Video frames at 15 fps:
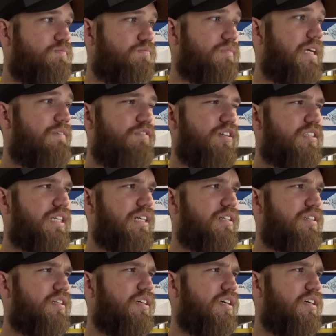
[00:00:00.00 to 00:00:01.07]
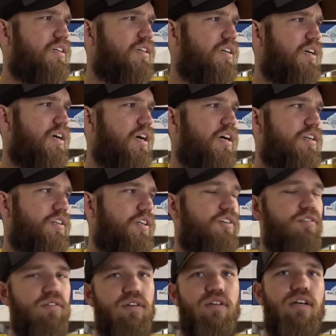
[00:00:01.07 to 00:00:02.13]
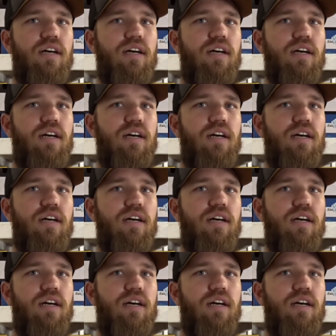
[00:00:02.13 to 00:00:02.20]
It feels like a newer,